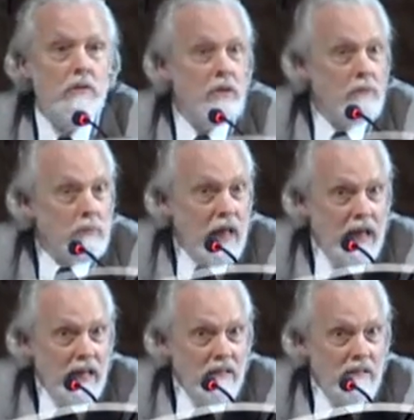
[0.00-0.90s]

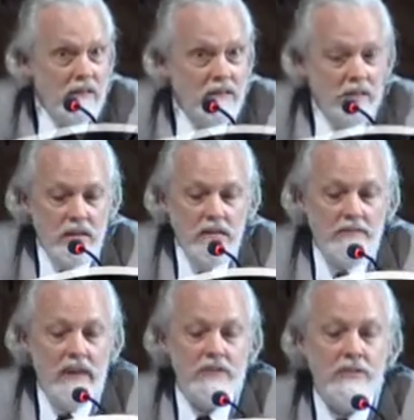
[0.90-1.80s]
Luqman
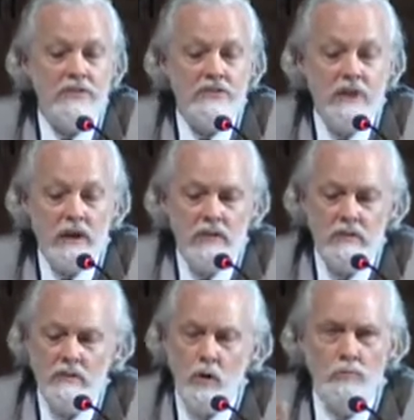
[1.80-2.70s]
said to his
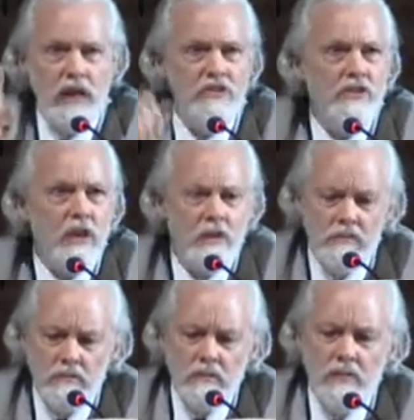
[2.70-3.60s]
son, O my
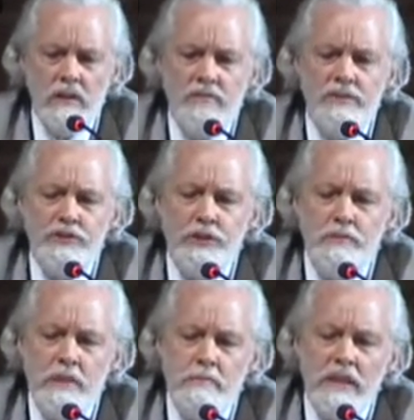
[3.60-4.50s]
son, if it
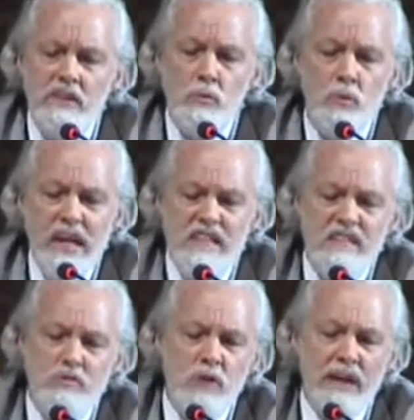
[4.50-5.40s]
should be but the weight
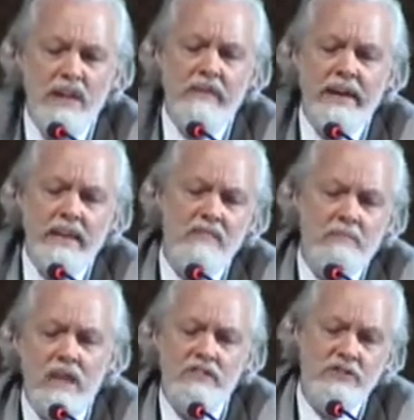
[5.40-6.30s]
of one grain
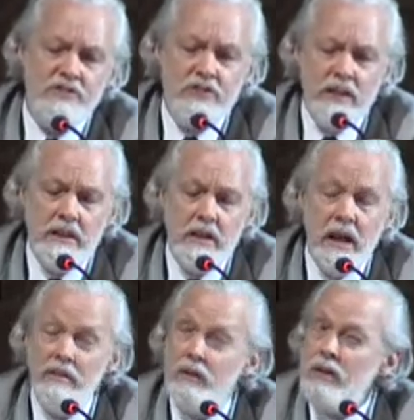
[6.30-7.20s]
of mustard seed,
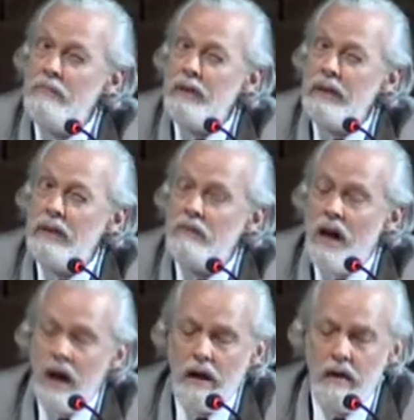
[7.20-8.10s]
and though it be in a
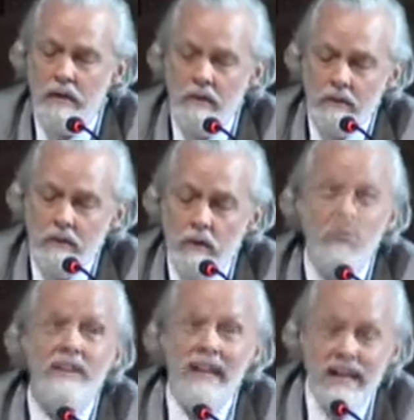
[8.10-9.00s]
rock,
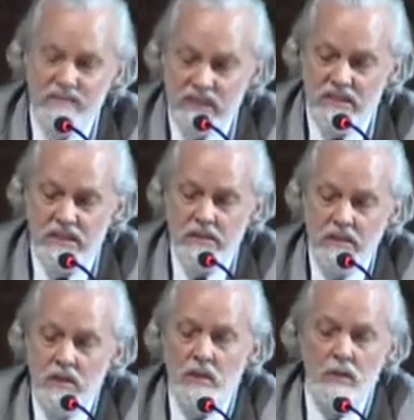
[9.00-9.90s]
or in the heavens,
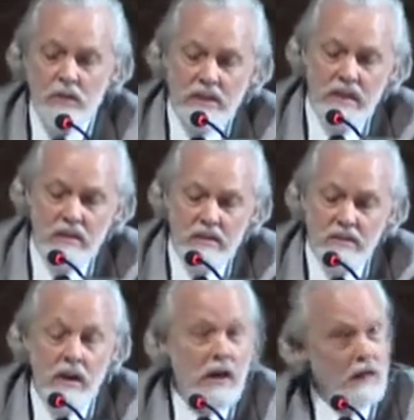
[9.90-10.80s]
or in the
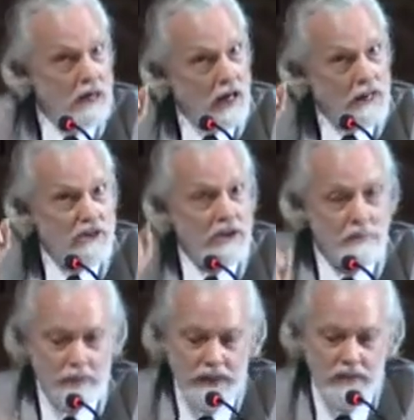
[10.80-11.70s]
earth, God
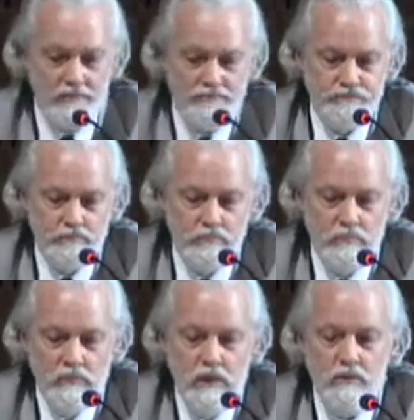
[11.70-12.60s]
shall bring it.
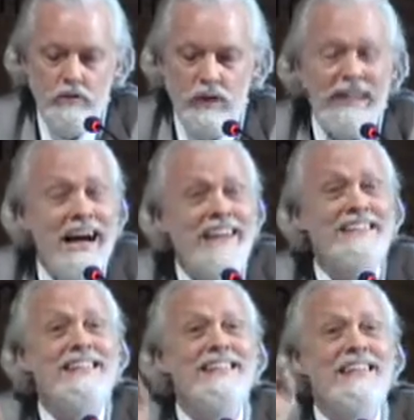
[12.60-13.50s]
For God
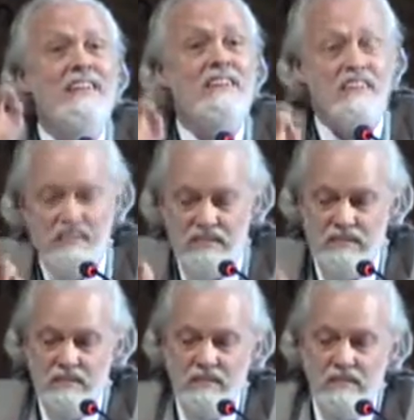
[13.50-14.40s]
is in the
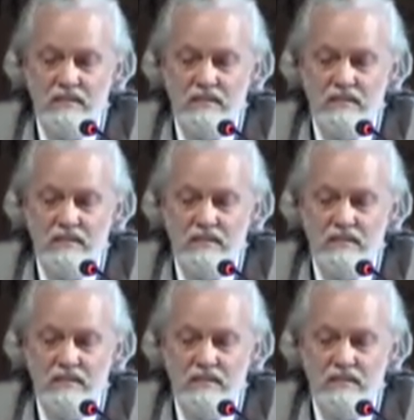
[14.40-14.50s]
earth,